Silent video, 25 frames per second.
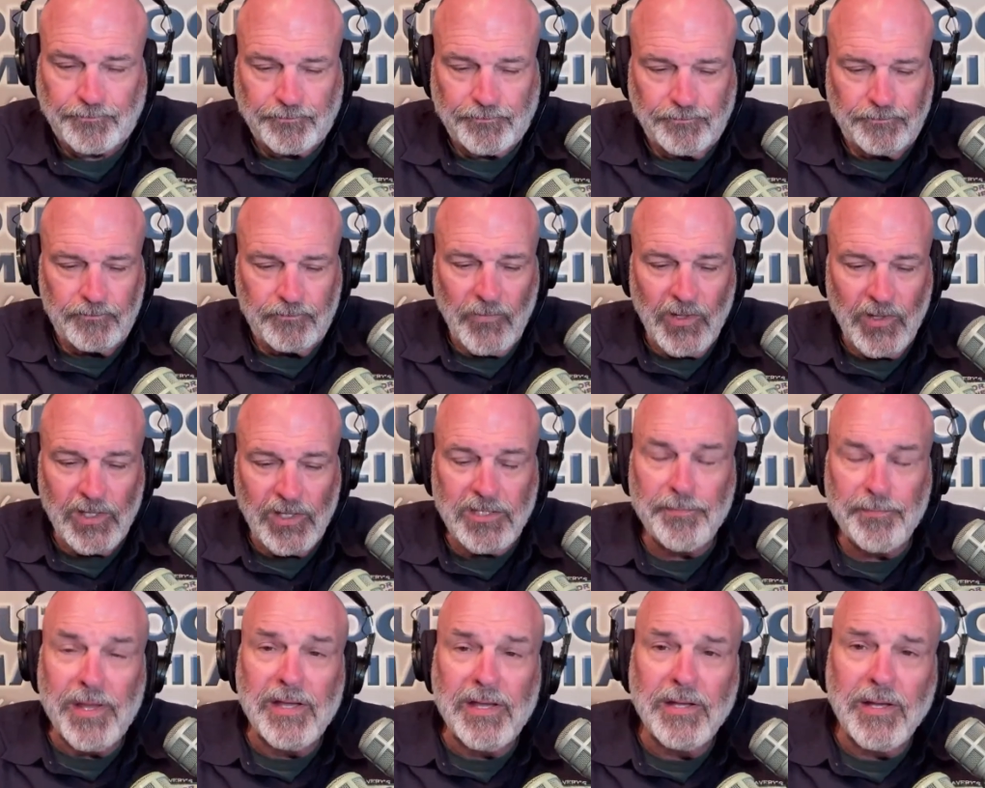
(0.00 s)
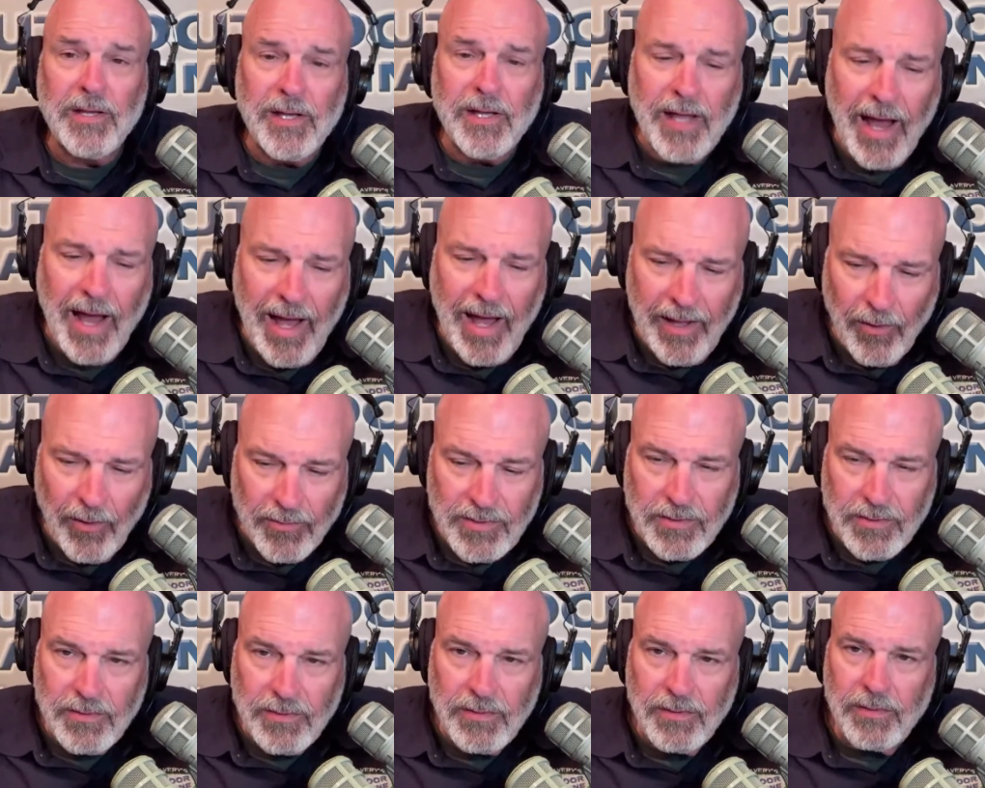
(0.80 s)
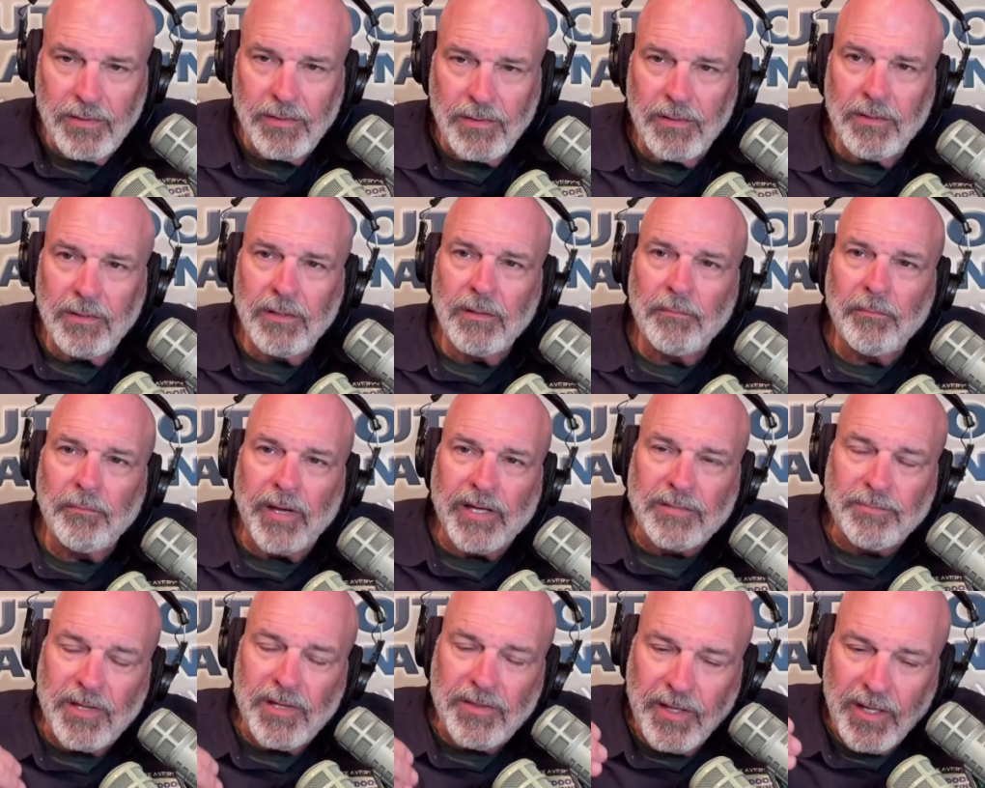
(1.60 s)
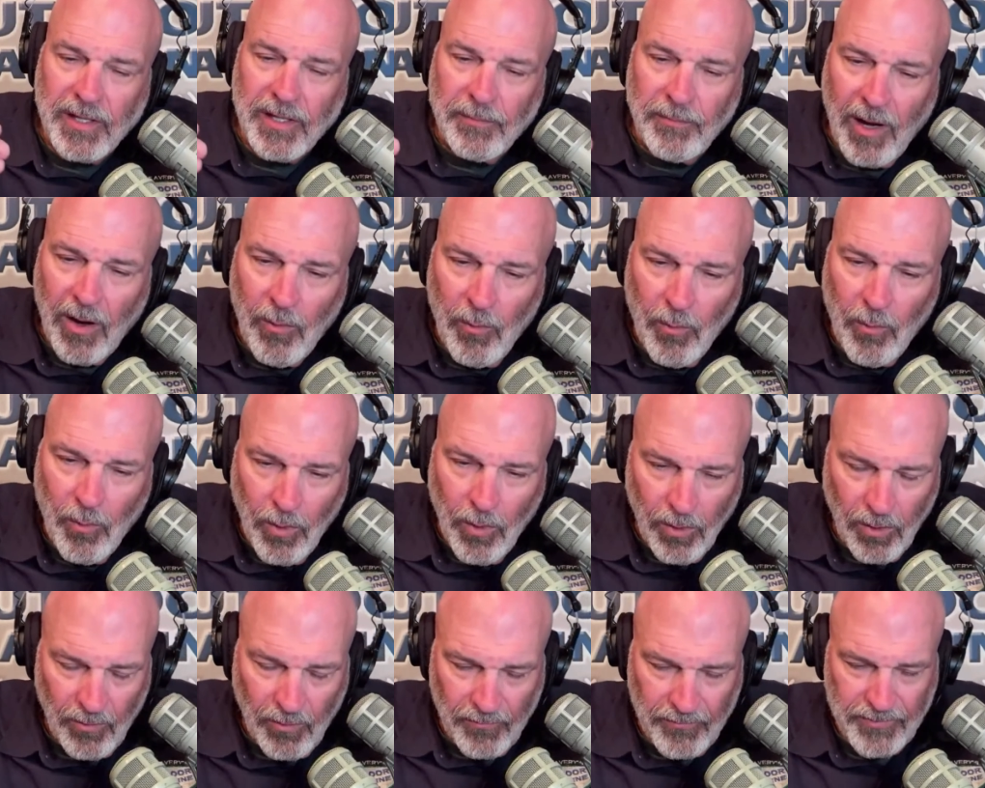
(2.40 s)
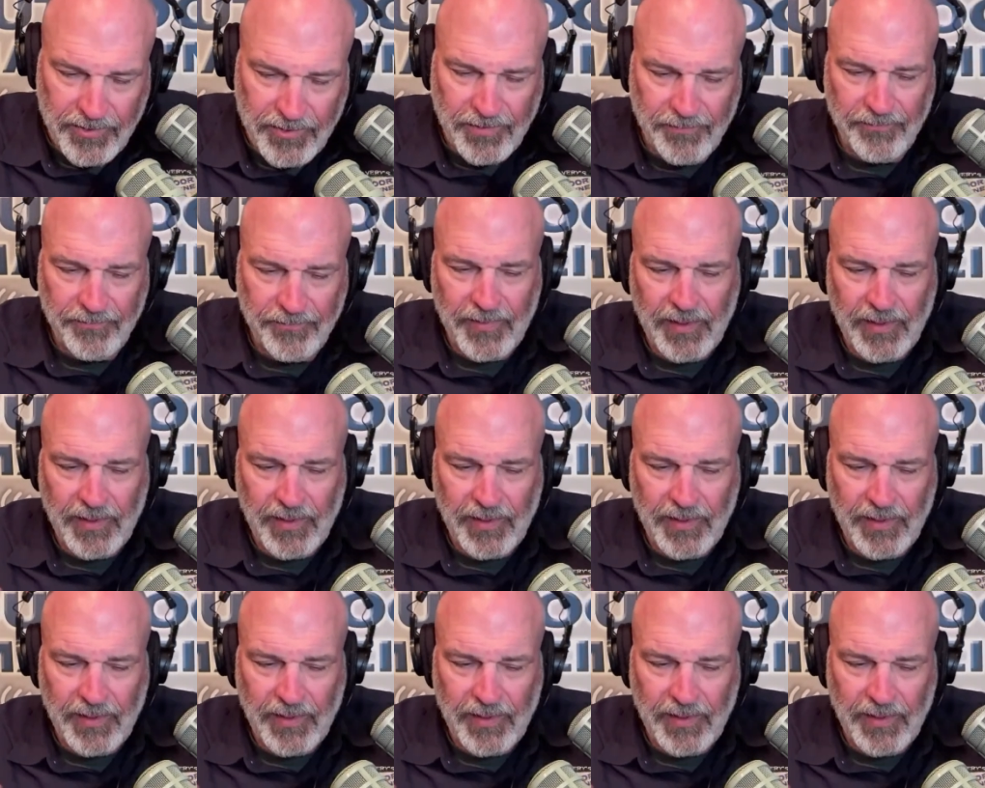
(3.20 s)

Speaking of coyotes, makes me think about wolves.